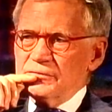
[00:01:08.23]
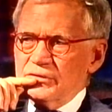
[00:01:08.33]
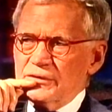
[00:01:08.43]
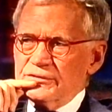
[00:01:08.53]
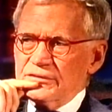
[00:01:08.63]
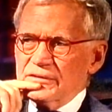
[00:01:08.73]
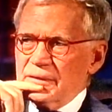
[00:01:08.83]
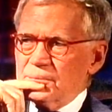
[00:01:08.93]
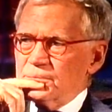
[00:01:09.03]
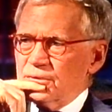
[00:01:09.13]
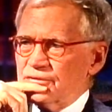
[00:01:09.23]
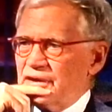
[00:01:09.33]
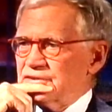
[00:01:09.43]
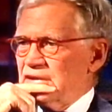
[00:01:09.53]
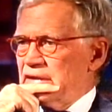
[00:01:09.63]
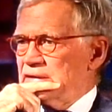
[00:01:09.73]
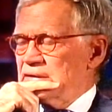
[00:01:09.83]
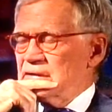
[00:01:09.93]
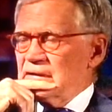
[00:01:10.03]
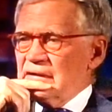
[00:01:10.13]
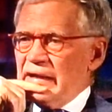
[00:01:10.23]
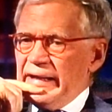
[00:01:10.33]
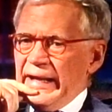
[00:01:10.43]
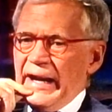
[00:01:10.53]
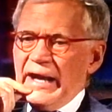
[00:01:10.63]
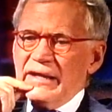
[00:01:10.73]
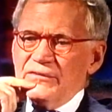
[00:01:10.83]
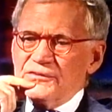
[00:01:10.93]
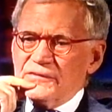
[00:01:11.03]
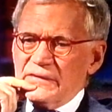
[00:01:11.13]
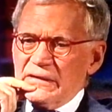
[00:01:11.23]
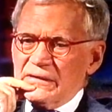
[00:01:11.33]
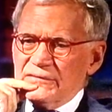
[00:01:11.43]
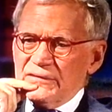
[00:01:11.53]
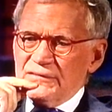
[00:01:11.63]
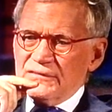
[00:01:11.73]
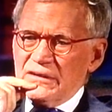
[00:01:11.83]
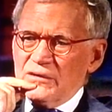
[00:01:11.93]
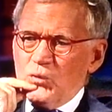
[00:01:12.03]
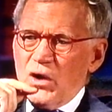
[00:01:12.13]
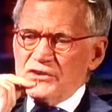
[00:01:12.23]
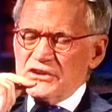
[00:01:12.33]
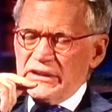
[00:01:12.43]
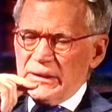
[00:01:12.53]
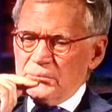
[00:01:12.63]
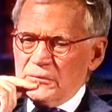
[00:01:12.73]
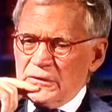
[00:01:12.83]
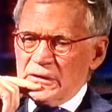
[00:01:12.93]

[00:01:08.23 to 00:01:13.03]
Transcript: influence, certainly professionally. And, and I used to think as, as a kid watching him